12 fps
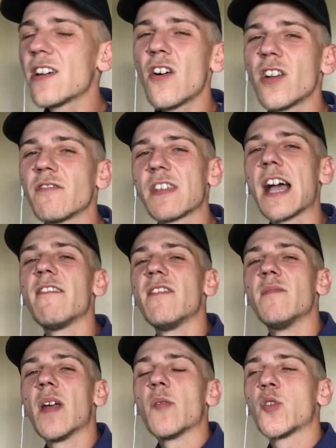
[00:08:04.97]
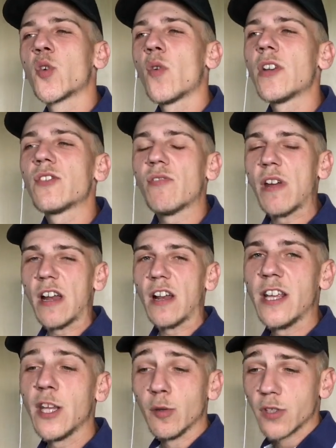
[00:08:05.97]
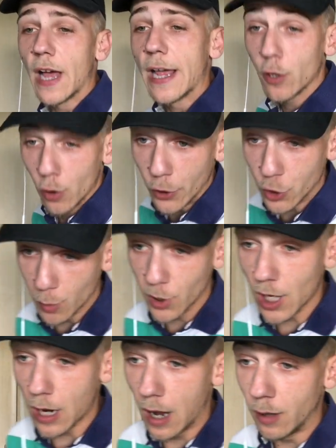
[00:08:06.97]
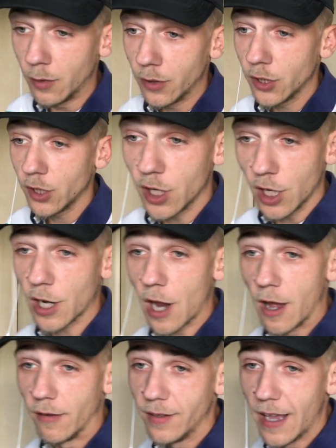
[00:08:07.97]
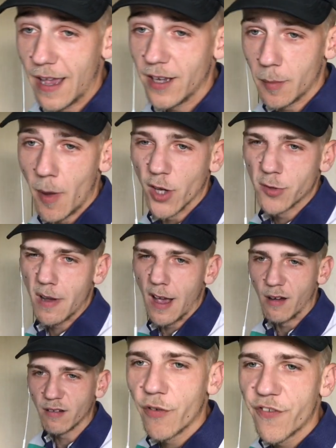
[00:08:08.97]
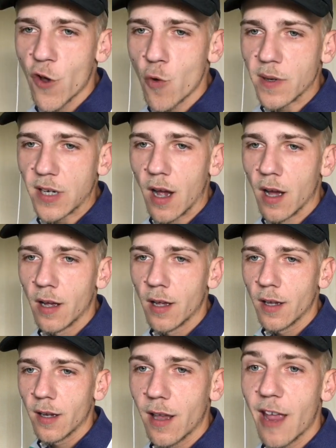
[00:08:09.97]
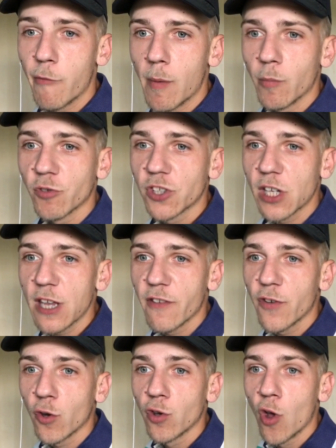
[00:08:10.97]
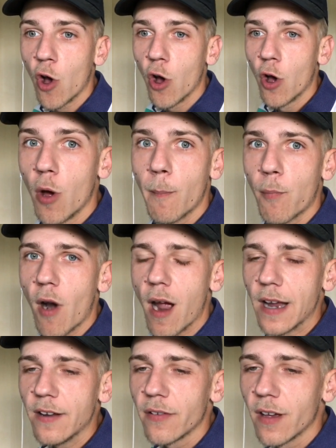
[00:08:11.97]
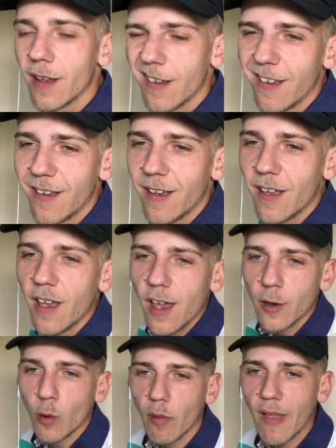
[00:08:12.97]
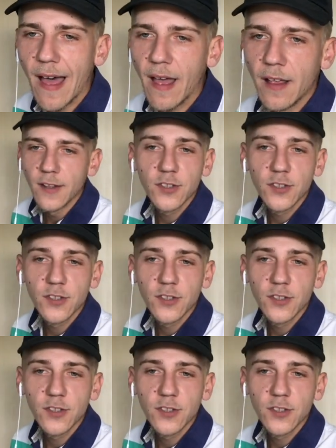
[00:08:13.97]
You kind of gave him no choice really. You was like, look, do you want to go? You're going to go, yeah, you might as well. We're filming you, everyone will see if you're not brave and all that.